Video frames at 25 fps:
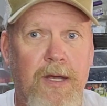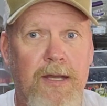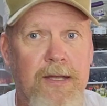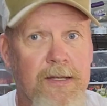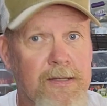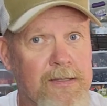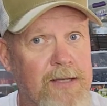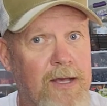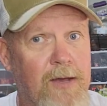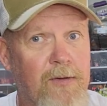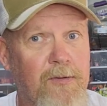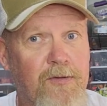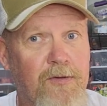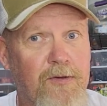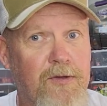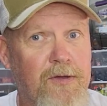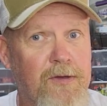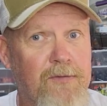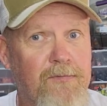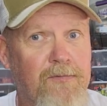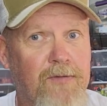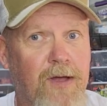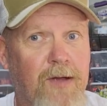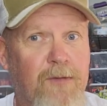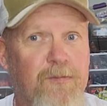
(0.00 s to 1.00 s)
I didn't say I was a
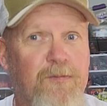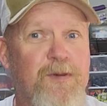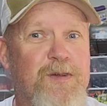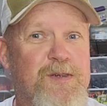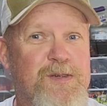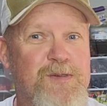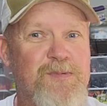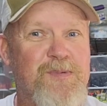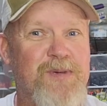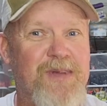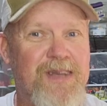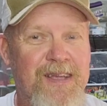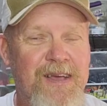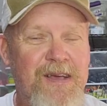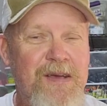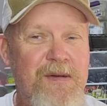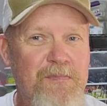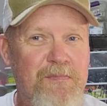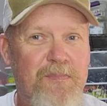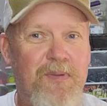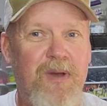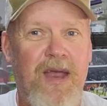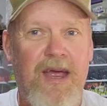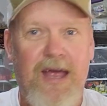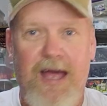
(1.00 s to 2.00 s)
good fly fisherman,
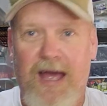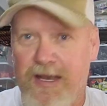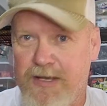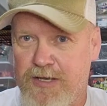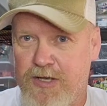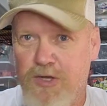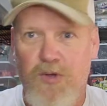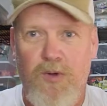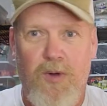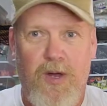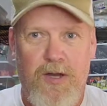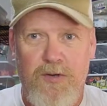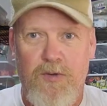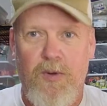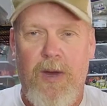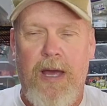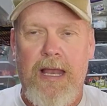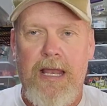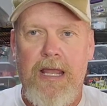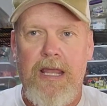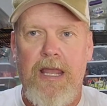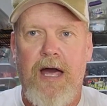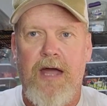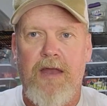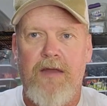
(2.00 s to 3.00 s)
but I do
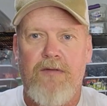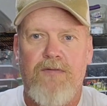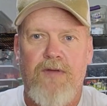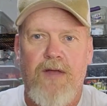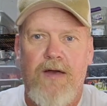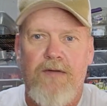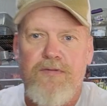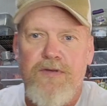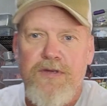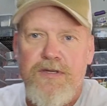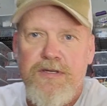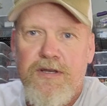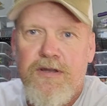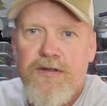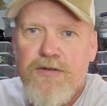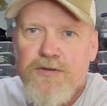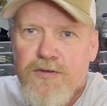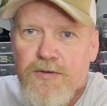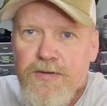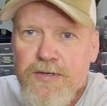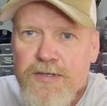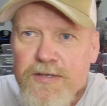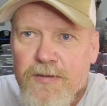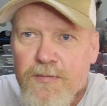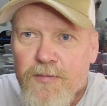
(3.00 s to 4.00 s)
a lot of fly fishing. I'll
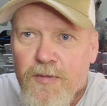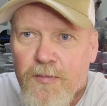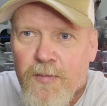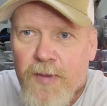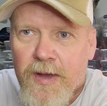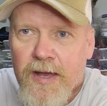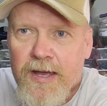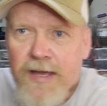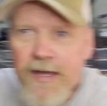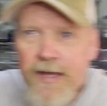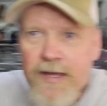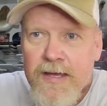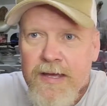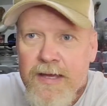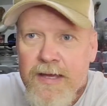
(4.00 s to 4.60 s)
show you some of my